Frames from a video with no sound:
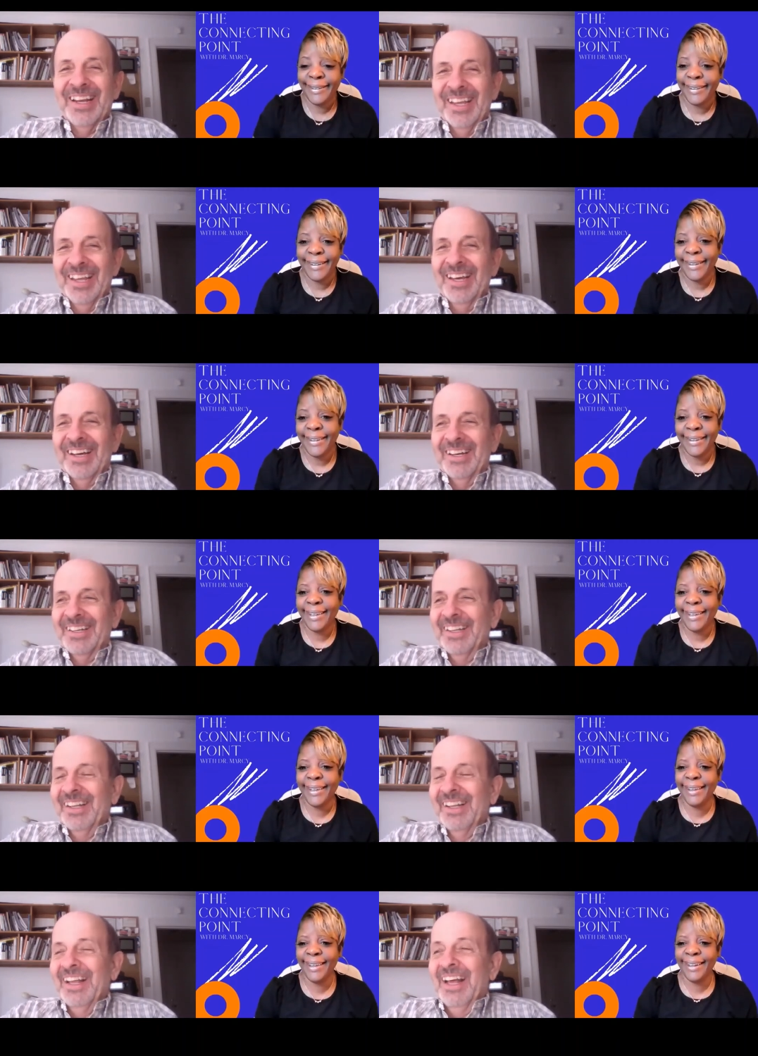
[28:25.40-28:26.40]
Speaker 1: yeah,
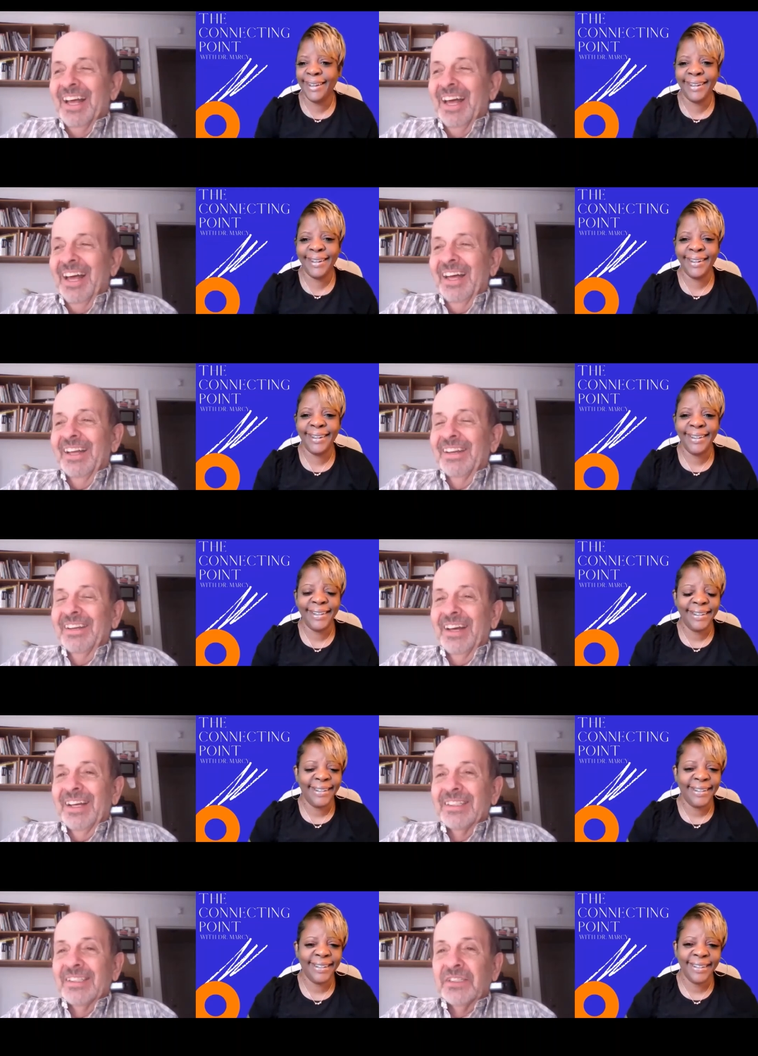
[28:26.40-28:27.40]
and
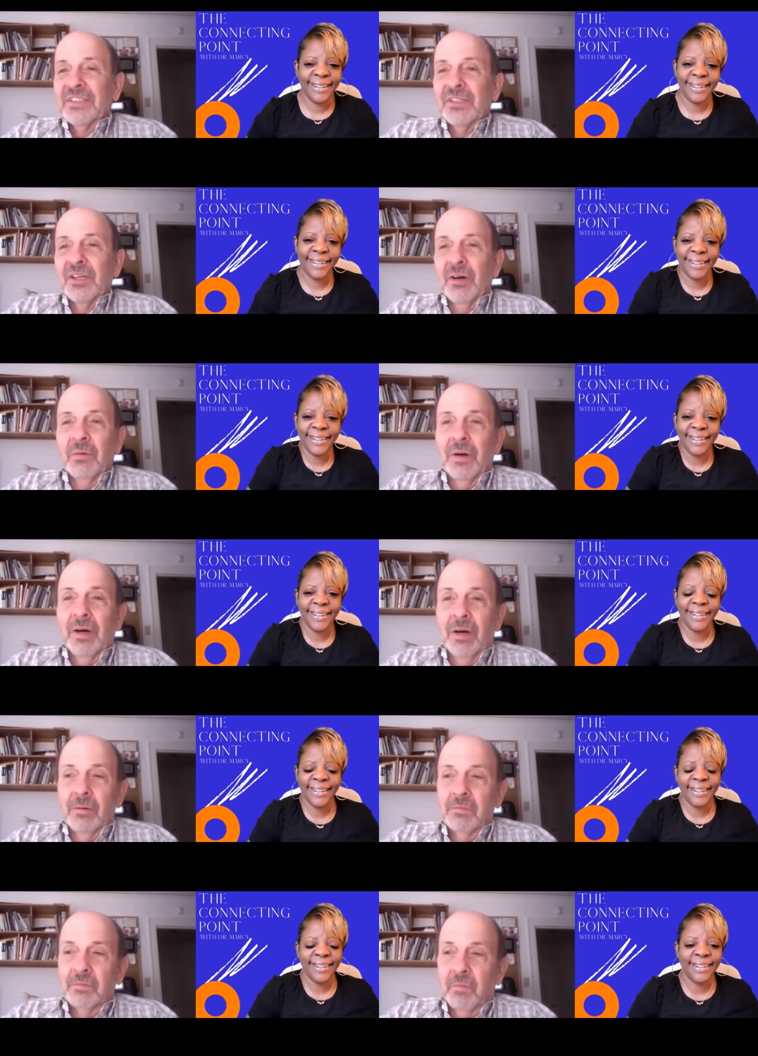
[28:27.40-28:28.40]
and so um,
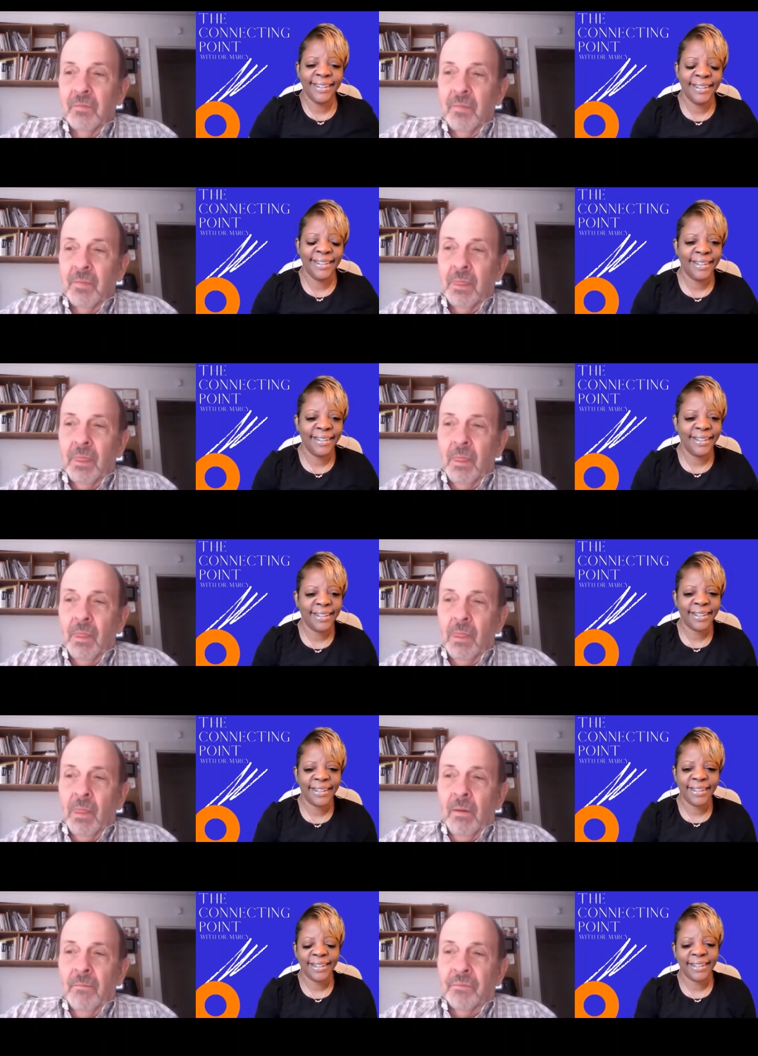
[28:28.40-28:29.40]

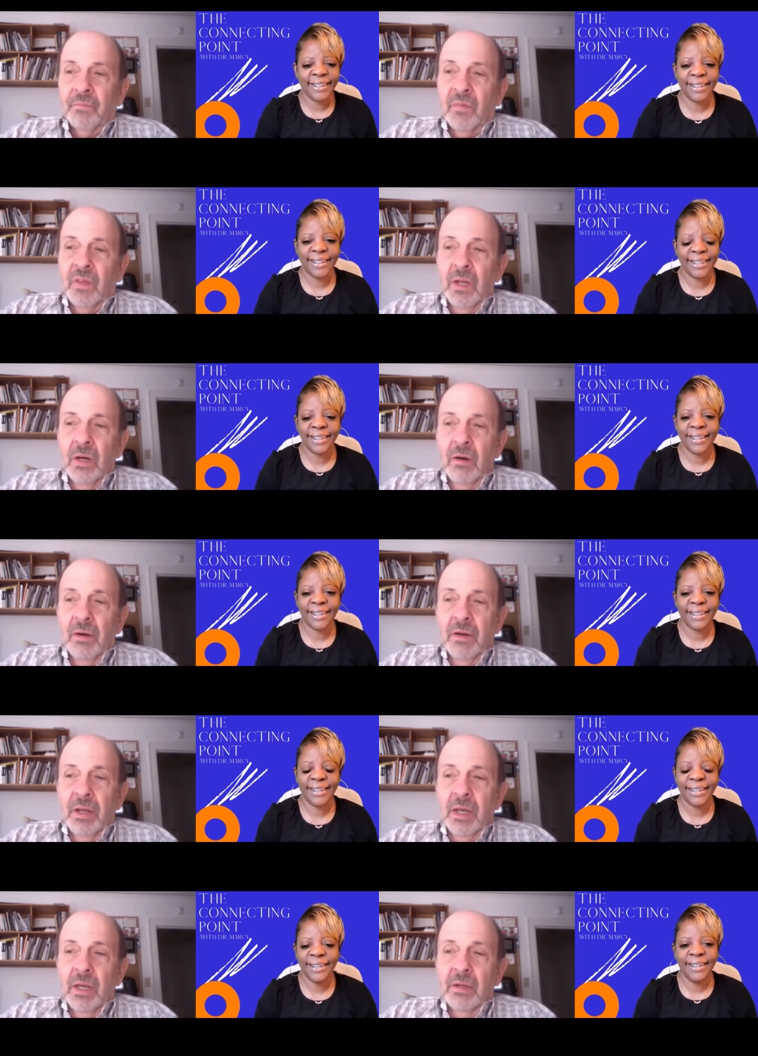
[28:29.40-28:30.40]
you know, and
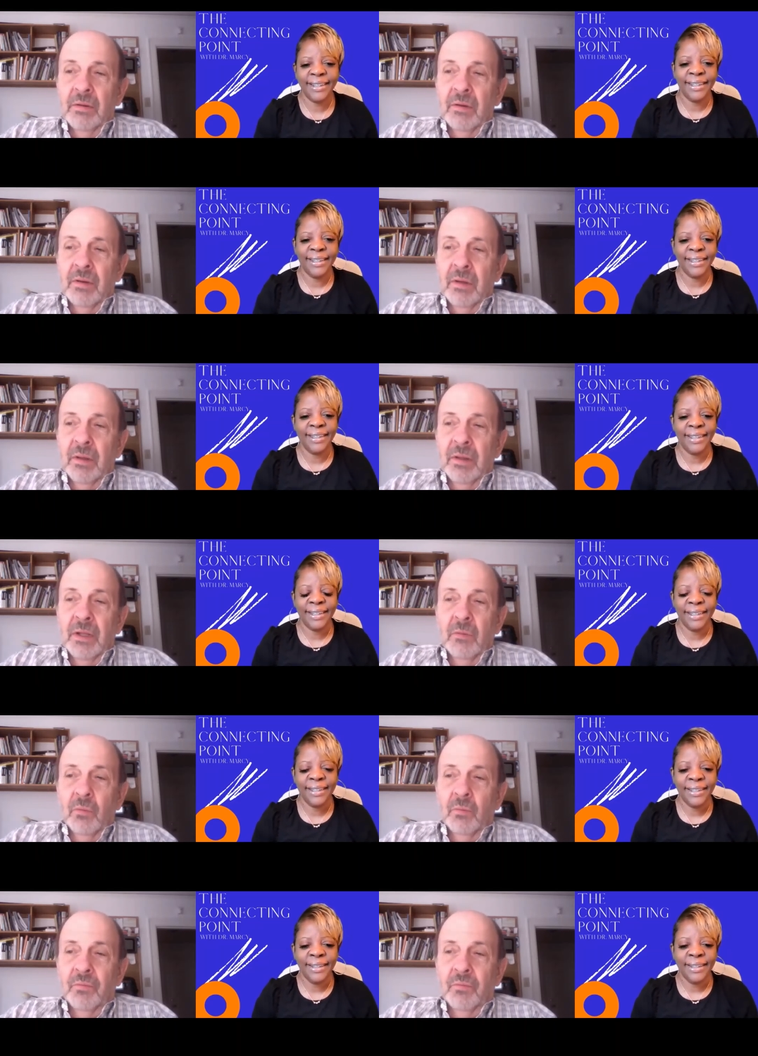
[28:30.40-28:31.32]
and then